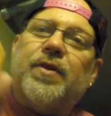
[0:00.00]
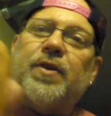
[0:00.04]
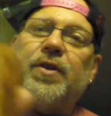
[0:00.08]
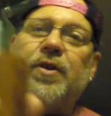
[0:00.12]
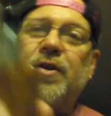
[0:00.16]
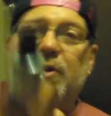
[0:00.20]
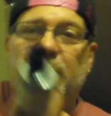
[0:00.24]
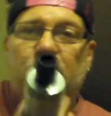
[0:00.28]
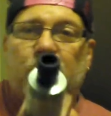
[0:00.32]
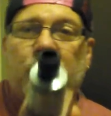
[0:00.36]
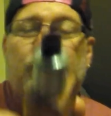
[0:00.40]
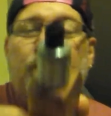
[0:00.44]

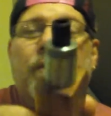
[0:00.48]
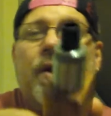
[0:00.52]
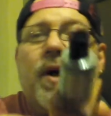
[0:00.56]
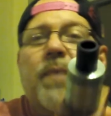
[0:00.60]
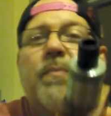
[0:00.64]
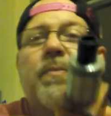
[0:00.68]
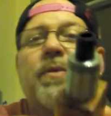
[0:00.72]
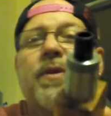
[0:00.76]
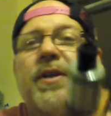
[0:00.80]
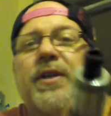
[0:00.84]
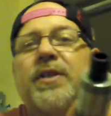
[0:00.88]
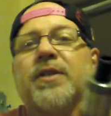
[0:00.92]
You will
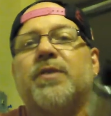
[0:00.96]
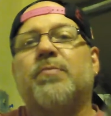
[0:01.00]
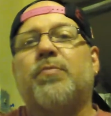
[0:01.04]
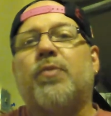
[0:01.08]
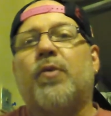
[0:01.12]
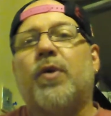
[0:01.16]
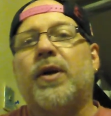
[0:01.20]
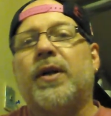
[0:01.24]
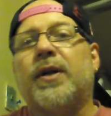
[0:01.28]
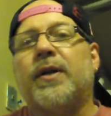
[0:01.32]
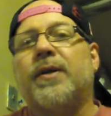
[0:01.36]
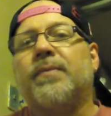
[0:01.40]
not be
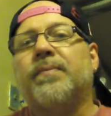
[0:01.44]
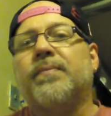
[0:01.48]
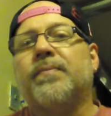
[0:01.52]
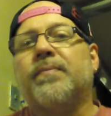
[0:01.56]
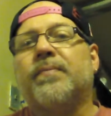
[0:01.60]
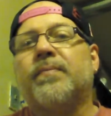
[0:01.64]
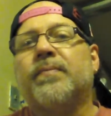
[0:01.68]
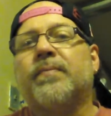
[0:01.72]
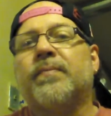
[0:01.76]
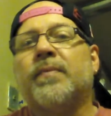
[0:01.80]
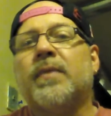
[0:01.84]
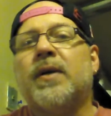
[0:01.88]
disappointed.
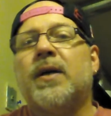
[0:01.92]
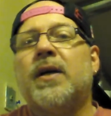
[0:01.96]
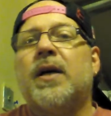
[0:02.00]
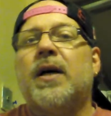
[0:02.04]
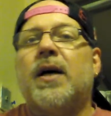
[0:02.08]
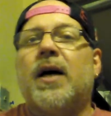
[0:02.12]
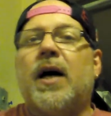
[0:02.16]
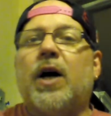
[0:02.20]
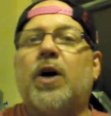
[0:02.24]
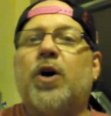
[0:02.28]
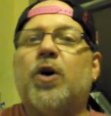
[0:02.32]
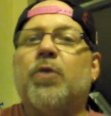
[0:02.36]

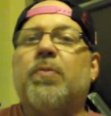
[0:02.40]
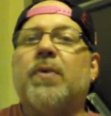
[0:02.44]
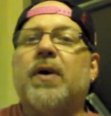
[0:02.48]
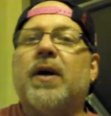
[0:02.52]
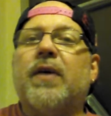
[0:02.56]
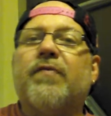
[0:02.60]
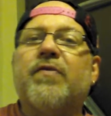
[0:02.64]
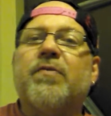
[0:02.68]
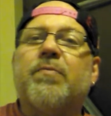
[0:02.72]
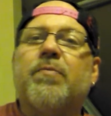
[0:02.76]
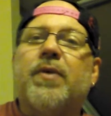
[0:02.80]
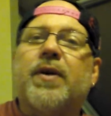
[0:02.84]
I hope
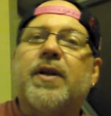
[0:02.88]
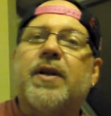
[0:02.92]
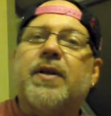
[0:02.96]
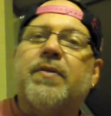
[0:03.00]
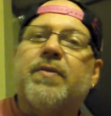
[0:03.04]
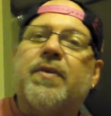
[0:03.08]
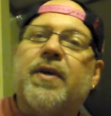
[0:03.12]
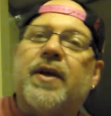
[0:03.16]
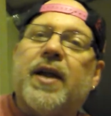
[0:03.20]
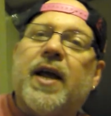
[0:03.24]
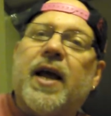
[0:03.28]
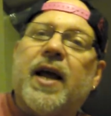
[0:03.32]
everybody
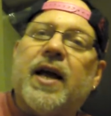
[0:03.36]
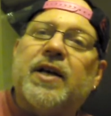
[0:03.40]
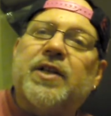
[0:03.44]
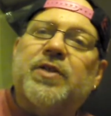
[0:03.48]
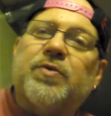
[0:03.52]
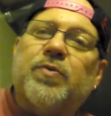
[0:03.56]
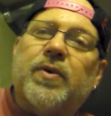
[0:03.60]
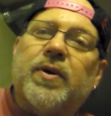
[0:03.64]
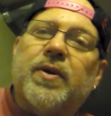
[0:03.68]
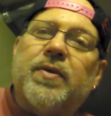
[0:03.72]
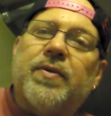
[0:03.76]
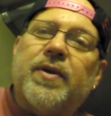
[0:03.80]
that has
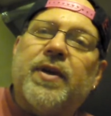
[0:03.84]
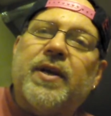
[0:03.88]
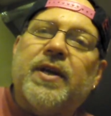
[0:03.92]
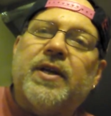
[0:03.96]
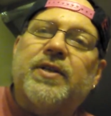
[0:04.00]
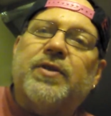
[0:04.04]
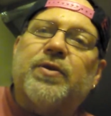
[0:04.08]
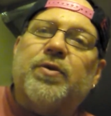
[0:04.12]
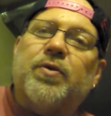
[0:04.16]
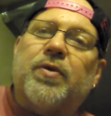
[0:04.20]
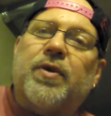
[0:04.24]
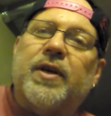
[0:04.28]
one of
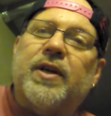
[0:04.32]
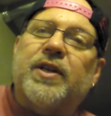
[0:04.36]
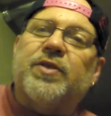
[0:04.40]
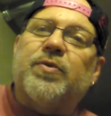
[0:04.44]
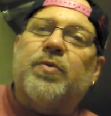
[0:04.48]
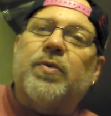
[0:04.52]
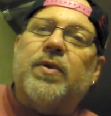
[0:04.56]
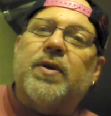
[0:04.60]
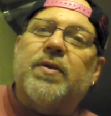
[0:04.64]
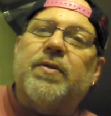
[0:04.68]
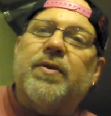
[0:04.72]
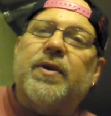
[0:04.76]
these or gets
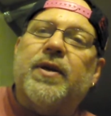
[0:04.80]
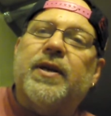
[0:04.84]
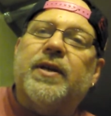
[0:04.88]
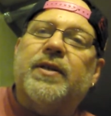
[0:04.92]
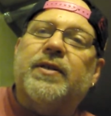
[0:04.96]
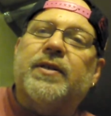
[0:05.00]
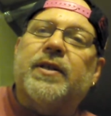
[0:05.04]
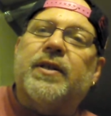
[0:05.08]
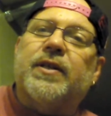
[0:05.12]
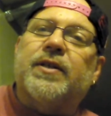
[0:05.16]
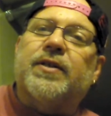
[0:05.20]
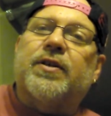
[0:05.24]
one of
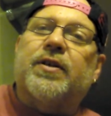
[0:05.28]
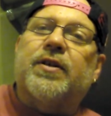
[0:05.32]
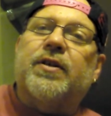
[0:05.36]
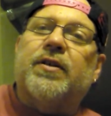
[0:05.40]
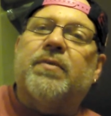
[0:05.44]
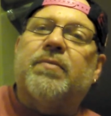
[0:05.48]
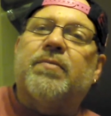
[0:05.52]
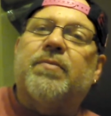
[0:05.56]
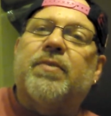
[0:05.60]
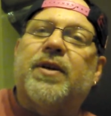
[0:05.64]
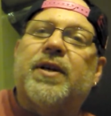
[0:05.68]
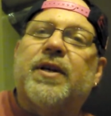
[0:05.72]
these is going
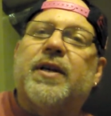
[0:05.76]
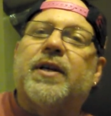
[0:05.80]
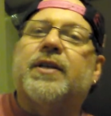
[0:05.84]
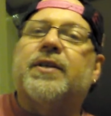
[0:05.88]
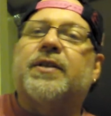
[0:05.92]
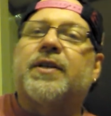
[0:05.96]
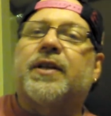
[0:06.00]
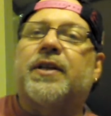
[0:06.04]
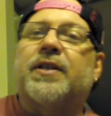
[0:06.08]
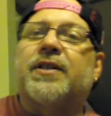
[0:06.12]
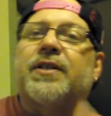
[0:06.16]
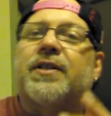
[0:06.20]
to be
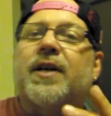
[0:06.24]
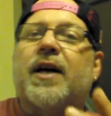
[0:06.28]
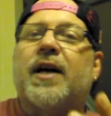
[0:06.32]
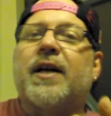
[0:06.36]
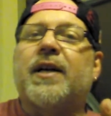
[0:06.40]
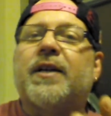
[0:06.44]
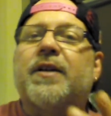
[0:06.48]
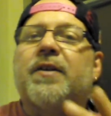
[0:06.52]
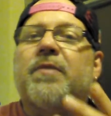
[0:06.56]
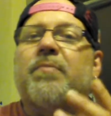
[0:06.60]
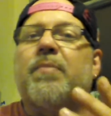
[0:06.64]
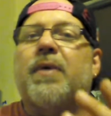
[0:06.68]
as
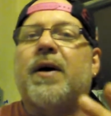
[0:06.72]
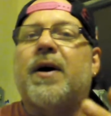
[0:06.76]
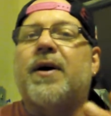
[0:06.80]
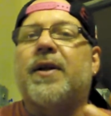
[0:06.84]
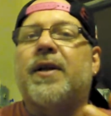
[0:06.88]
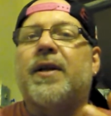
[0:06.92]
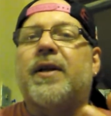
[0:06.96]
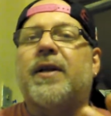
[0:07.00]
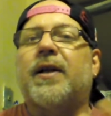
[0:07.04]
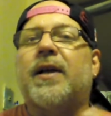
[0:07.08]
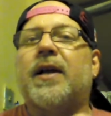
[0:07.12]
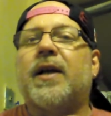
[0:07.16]
excited
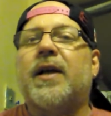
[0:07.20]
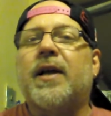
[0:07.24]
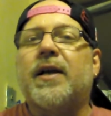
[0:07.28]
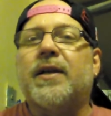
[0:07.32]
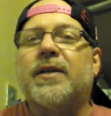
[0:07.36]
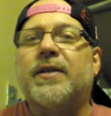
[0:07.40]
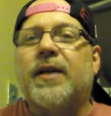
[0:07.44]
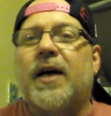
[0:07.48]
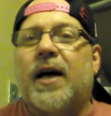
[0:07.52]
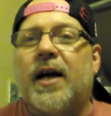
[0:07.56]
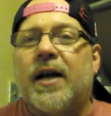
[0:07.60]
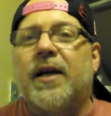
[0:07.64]
about it
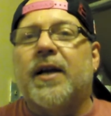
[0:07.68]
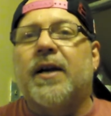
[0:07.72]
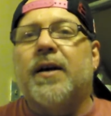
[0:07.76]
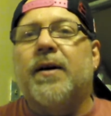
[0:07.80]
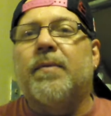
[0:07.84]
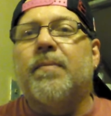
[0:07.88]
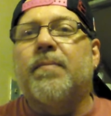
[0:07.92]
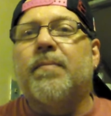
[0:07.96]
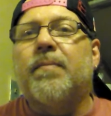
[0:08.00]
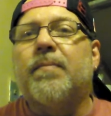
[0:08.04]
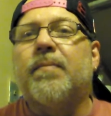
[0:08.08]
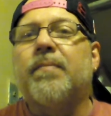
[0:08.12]
as I am.